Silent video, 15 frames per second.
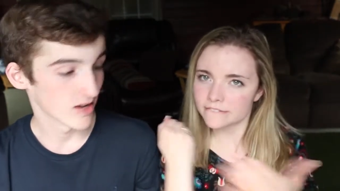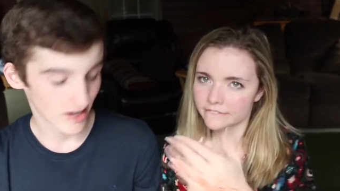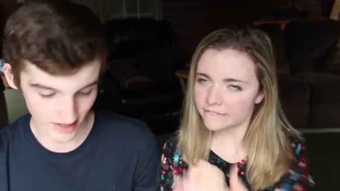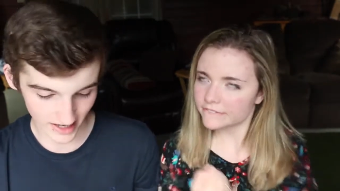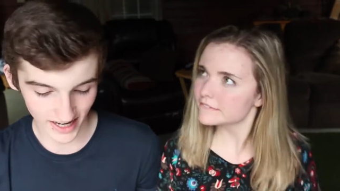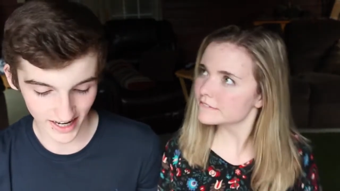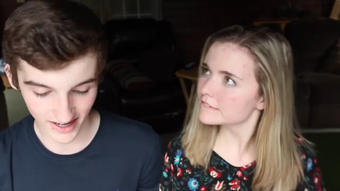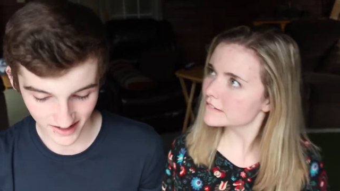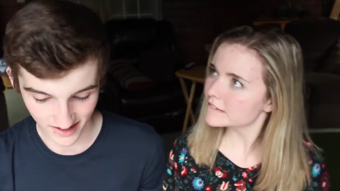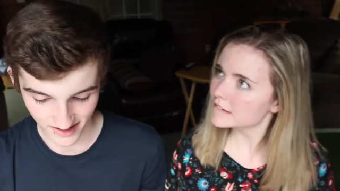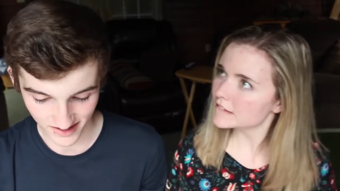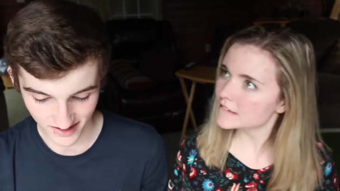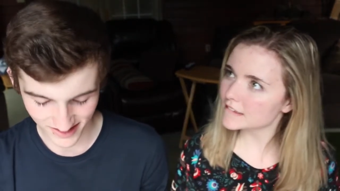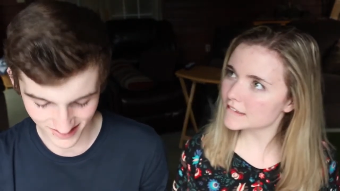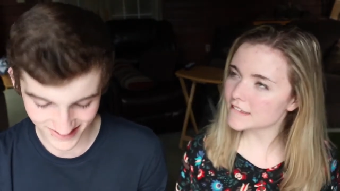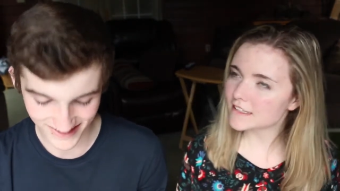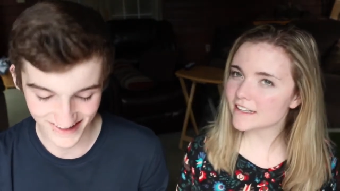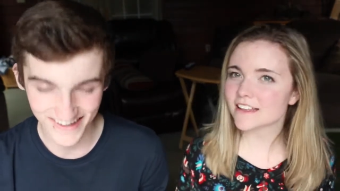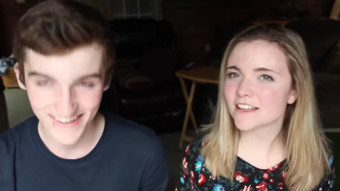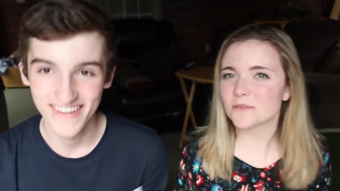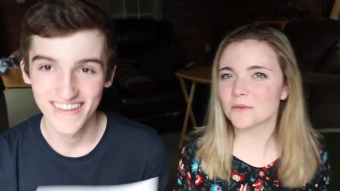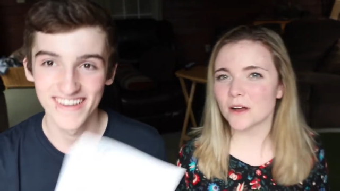Speaker 1: okay.
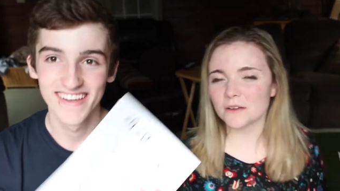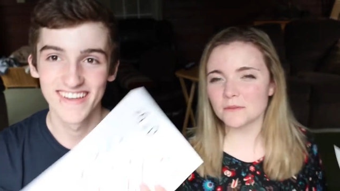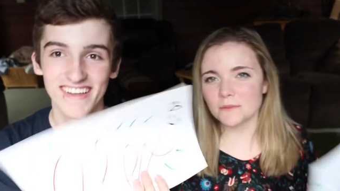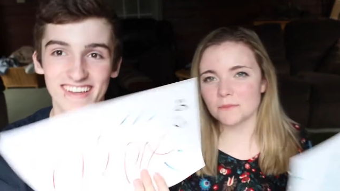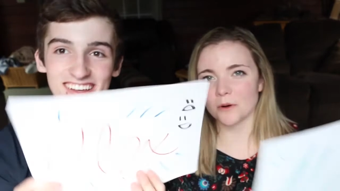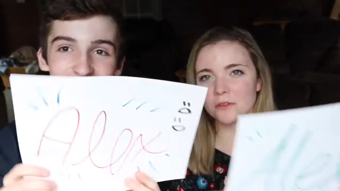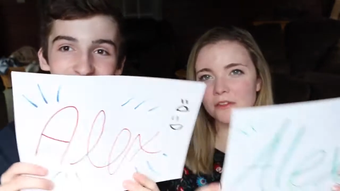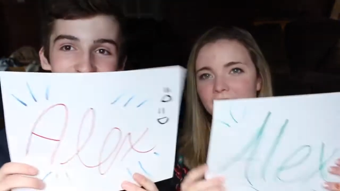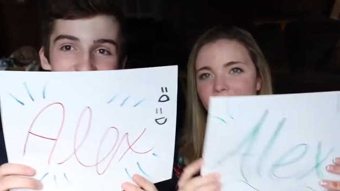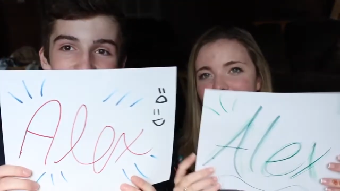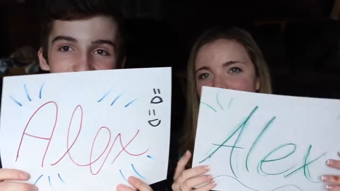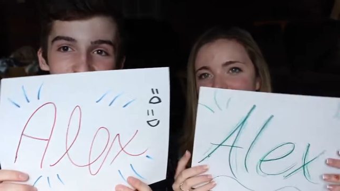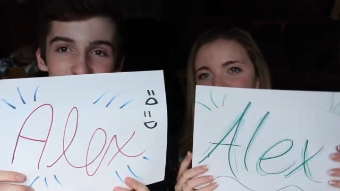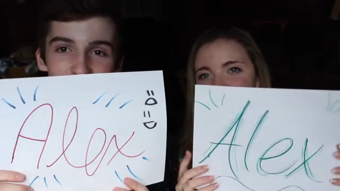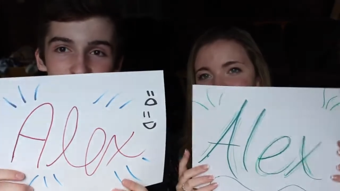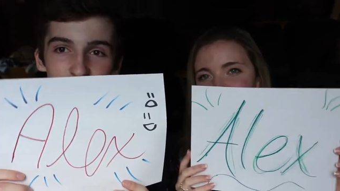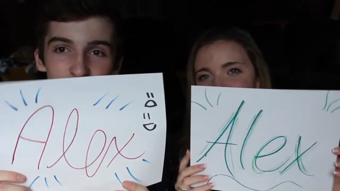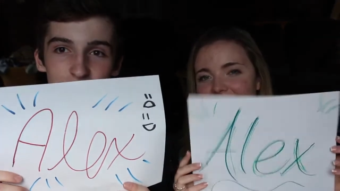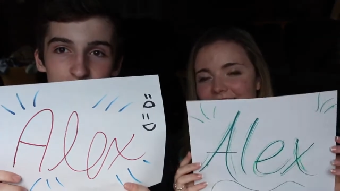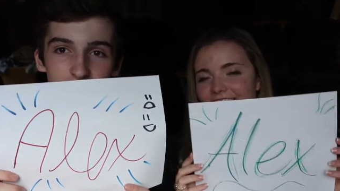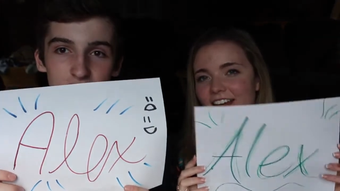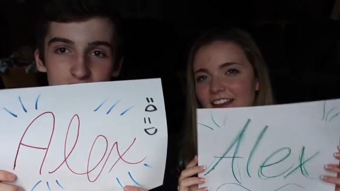
Speaker 2: It'd probably be both of us in a fight
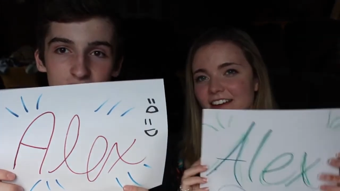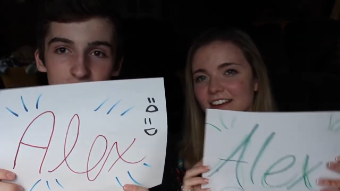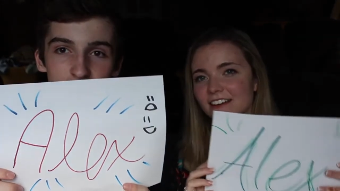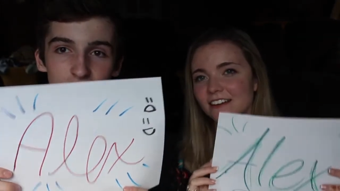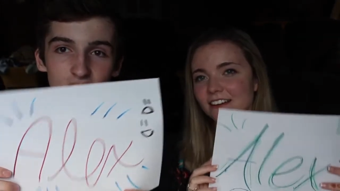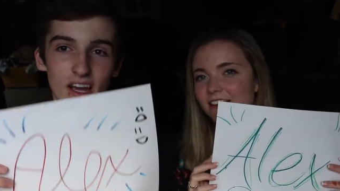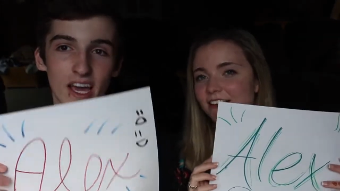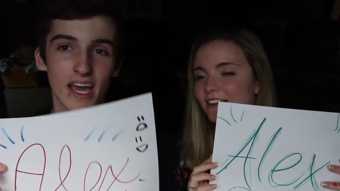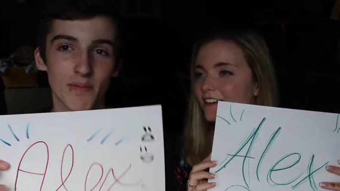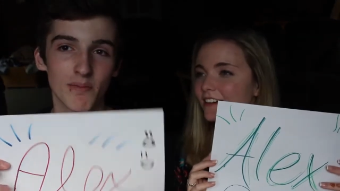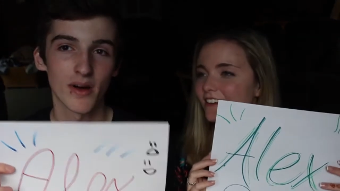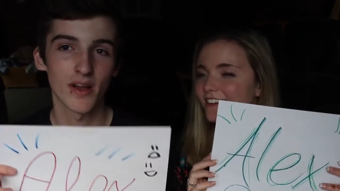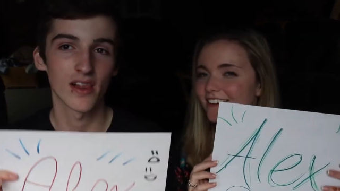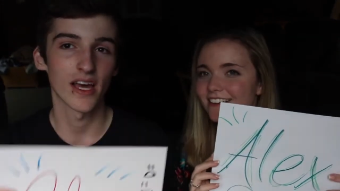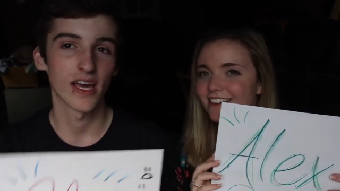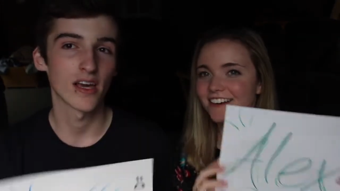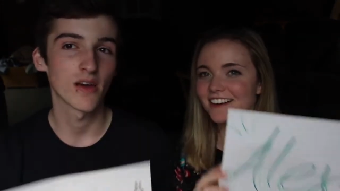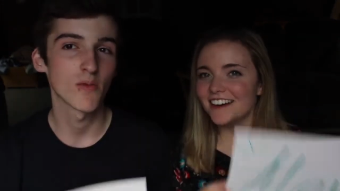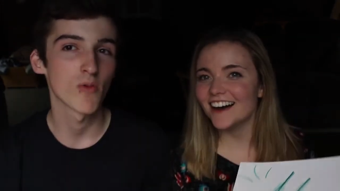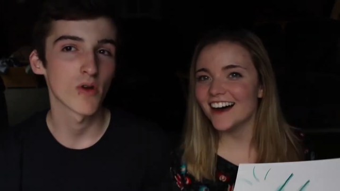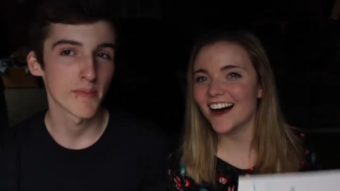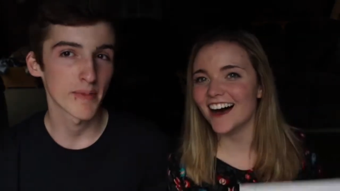together.
Speaker 1: Okay, but like,
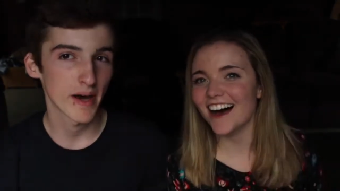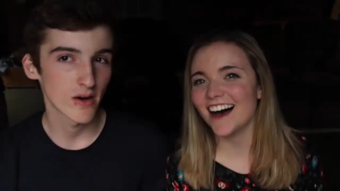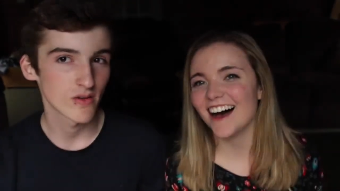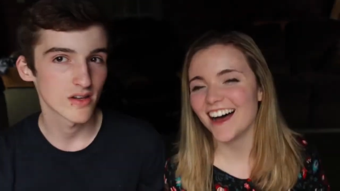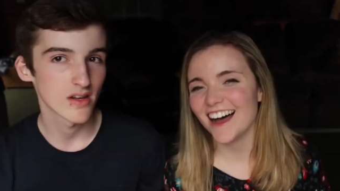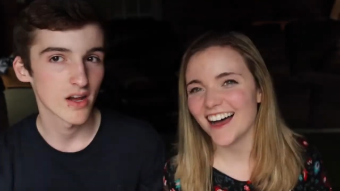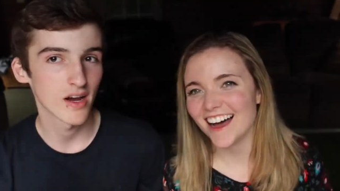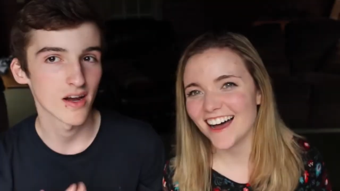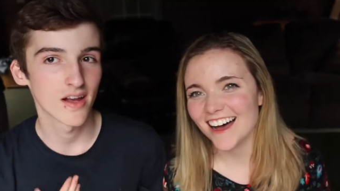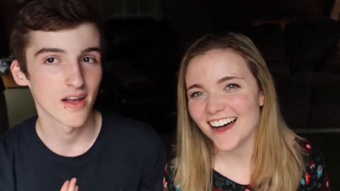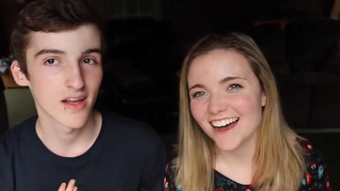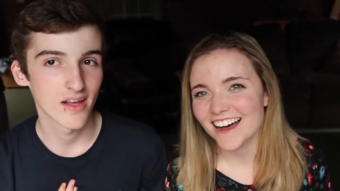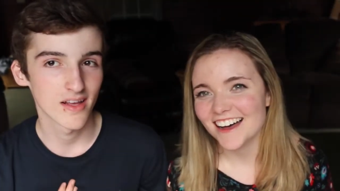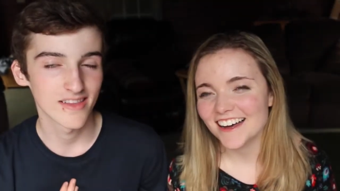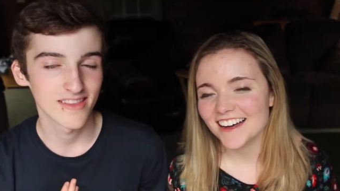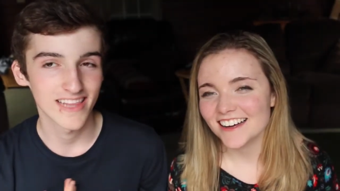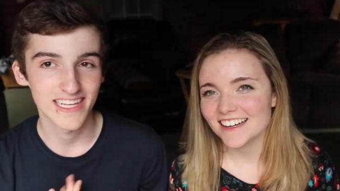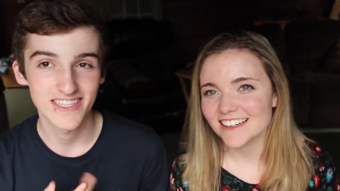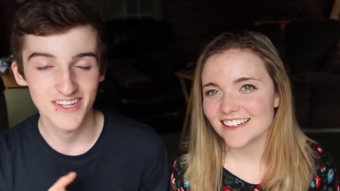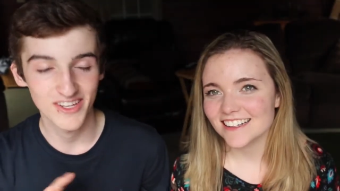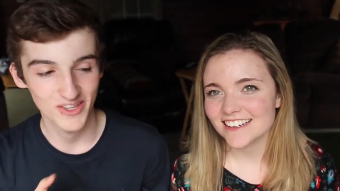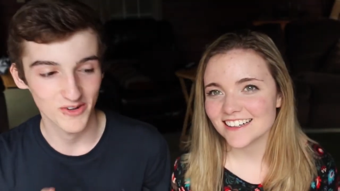what about, that's
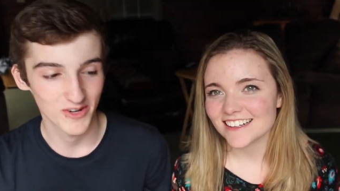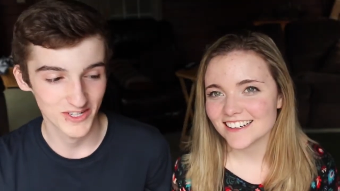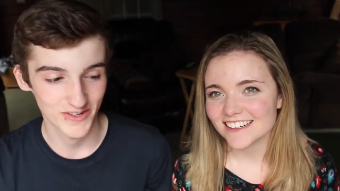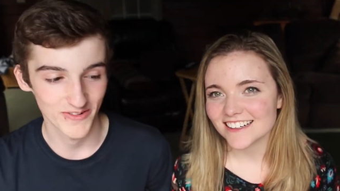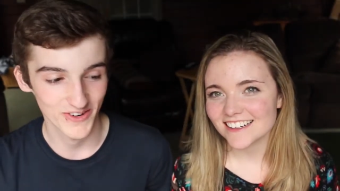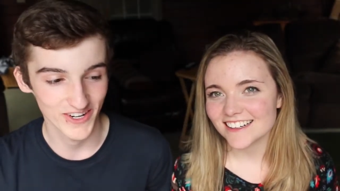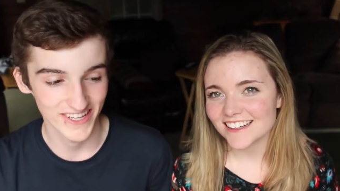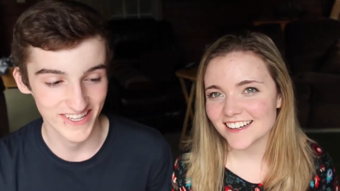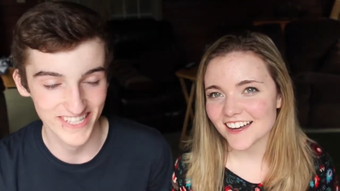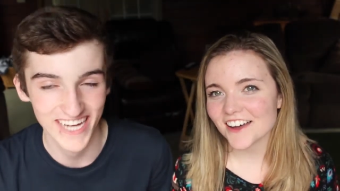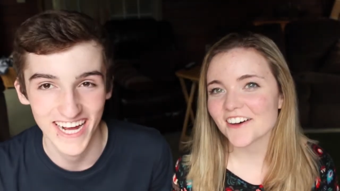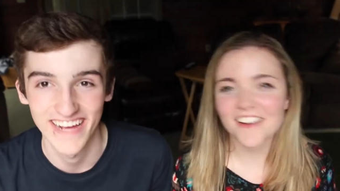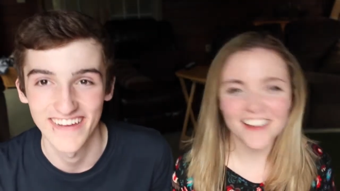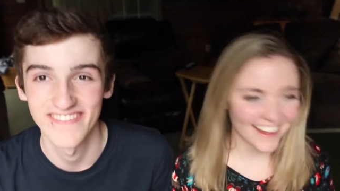another question for another time.